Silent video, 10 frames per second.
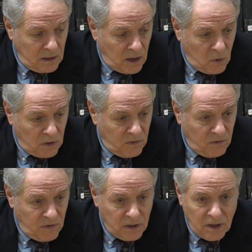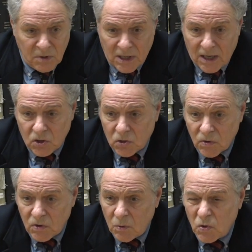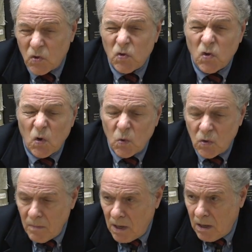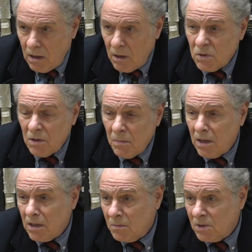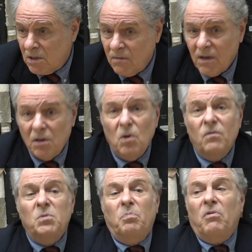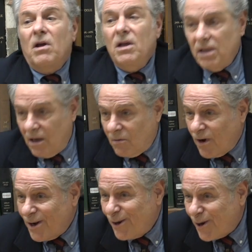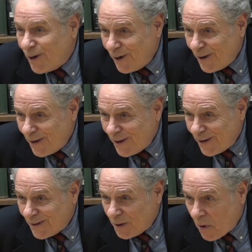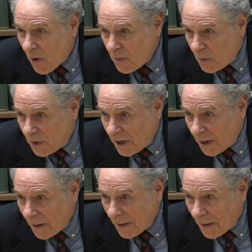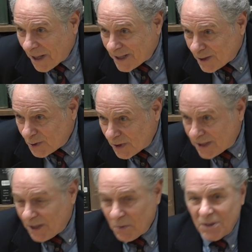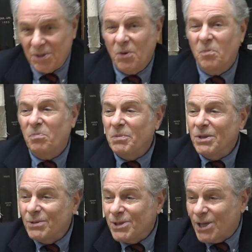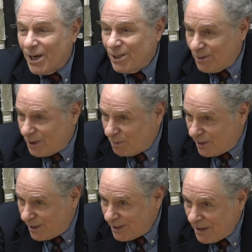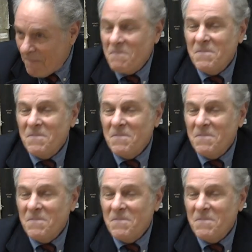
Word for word: I worked for a fellow named Jack Schultz who was so demanding. He was demanding on himself. He had a nervous breakdown right in our department one day. That's how stressed he was. So Bloomingdale's is a high stress place.